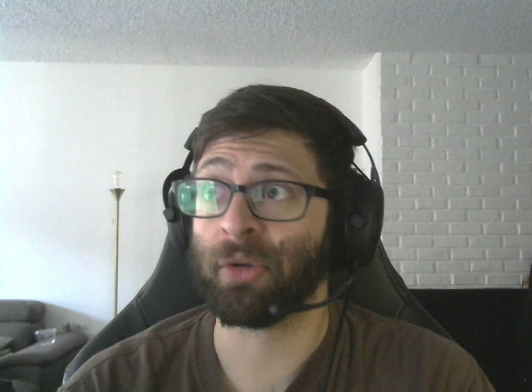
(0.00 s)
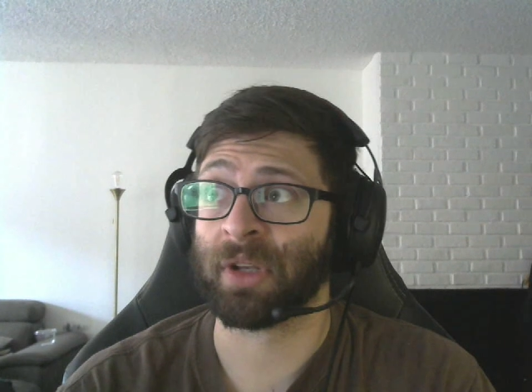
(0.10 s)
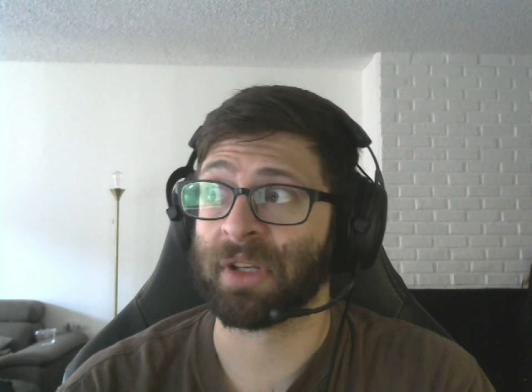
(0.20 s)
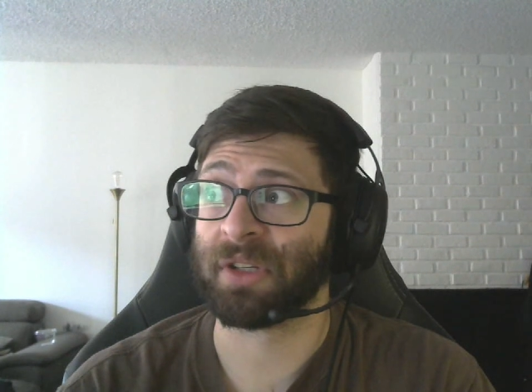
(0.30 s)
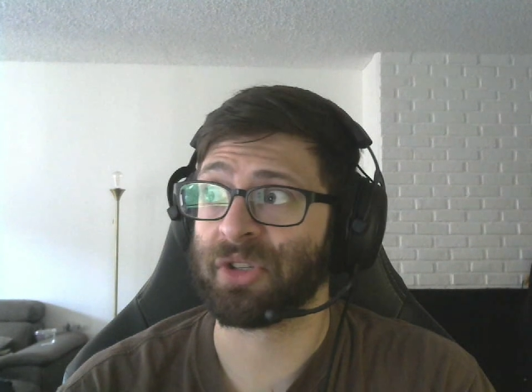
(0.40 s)

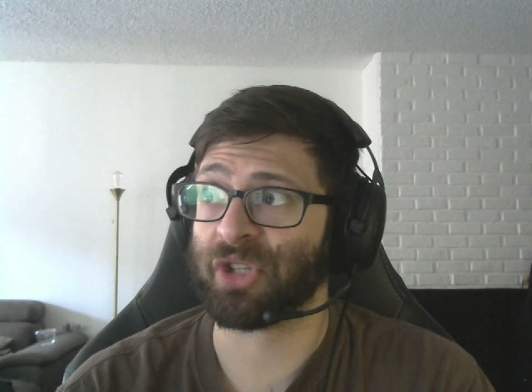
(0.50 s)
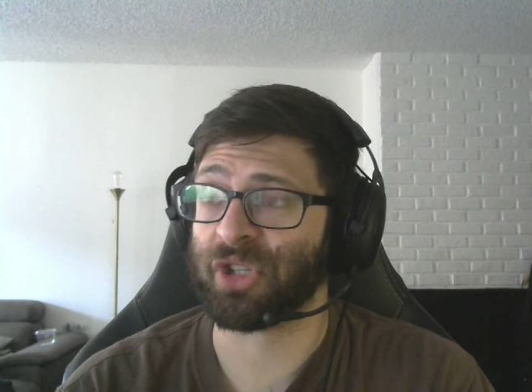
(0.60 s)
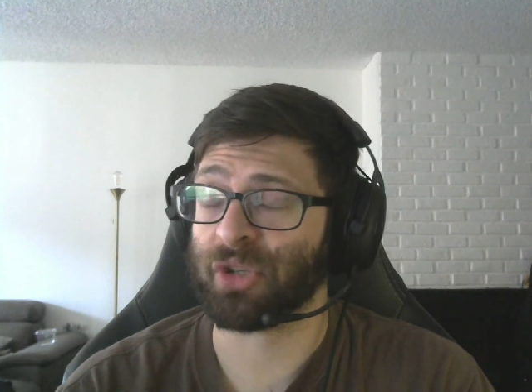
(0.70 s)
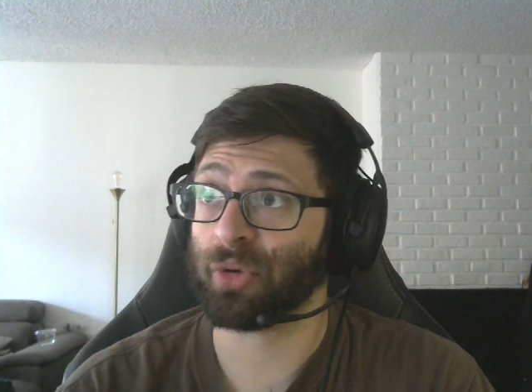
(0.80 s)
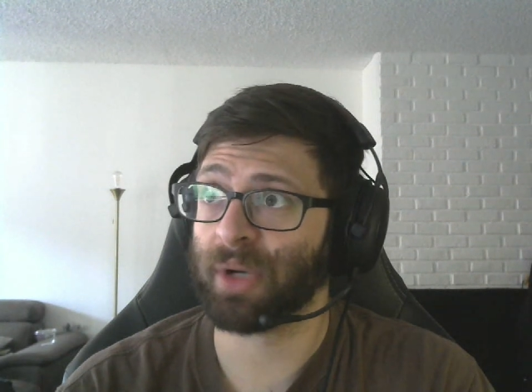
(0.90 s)
can
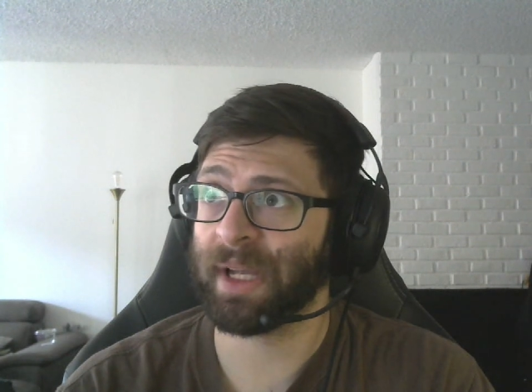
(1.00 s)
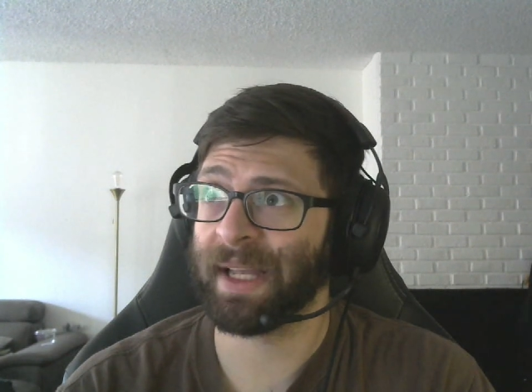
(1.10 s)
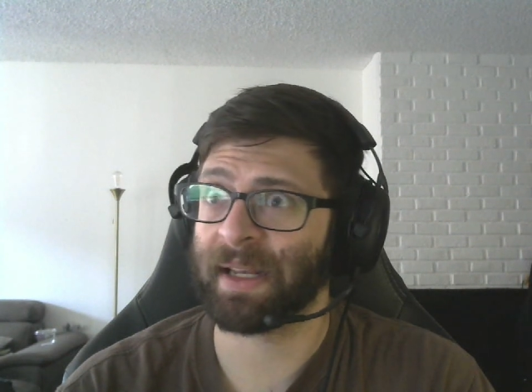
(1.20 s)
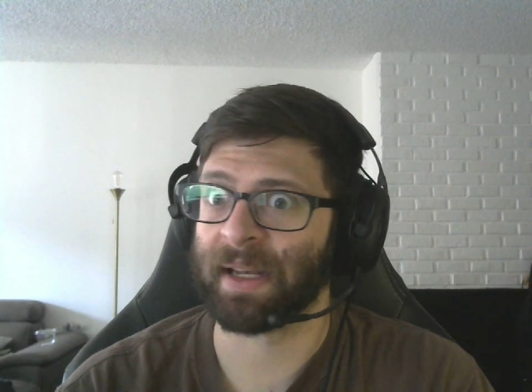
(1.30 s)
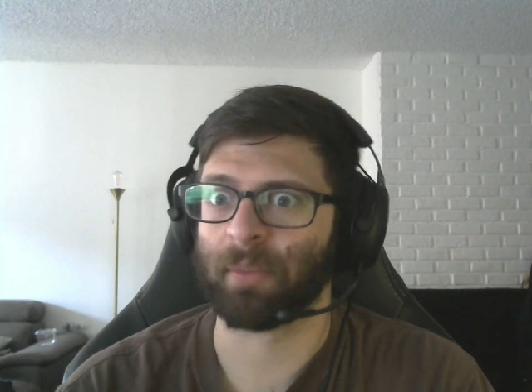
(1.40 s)
do
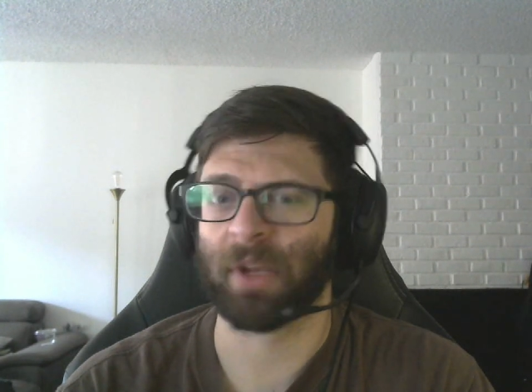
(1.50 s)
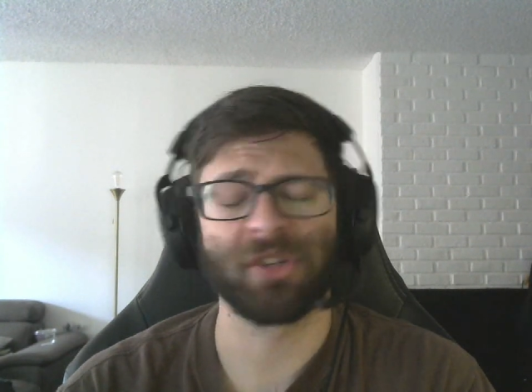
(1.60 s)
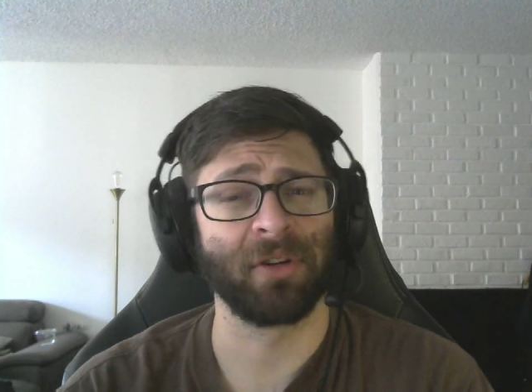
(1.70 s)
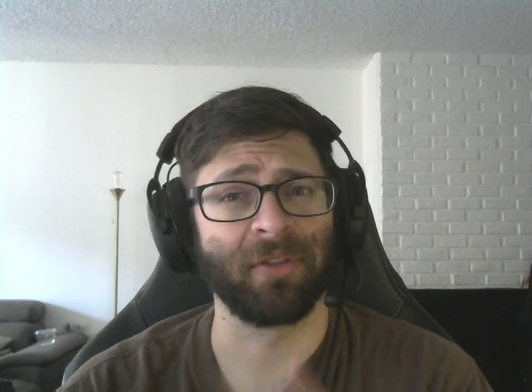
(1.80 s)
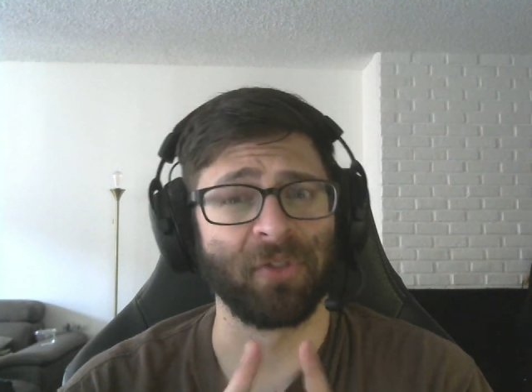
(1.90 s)
it, and I'm not
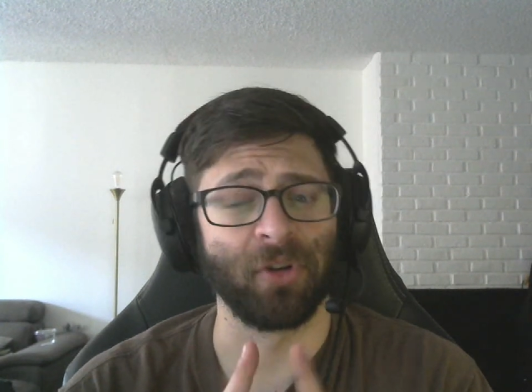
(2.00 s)
sure if